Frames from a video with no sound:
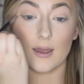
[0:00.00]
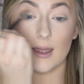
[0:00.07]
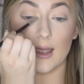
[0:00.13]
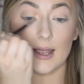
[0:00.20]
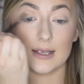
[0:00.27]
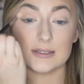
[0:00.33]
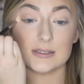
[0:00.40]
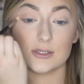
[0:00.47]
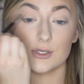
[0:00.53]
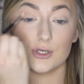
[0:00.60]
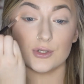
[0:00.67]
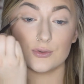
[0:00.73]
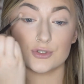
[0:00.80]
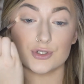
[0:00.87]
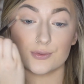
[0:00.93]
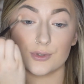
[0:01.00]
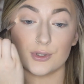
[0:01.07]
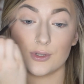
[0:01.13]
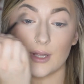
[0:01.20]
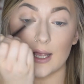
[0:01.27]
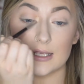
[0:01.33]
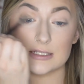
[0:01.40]
as
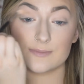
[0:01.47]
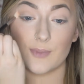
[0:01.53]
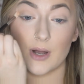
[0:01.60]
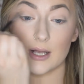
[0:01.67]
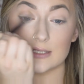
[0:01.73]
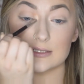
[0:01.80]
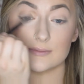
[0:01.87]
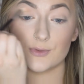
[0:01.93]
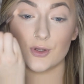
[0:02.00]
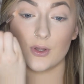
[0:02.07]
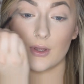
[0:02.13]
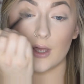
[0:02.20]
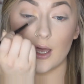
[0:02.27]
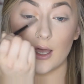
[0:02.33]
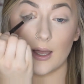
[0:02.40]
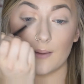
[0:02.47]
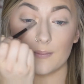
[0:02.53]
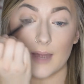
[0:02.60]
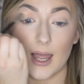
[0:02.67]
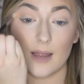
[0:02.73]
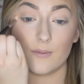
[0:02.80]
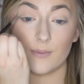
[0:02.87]
neutral as possible.
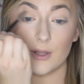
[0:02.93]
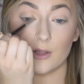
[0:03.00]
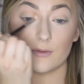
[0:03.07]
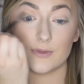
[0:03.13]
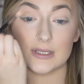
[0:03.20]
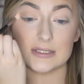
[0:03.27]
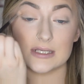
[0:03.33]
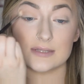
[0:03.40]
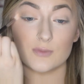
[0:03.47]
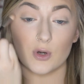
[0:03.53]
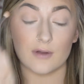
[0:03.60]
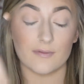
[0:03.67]
I will, this is more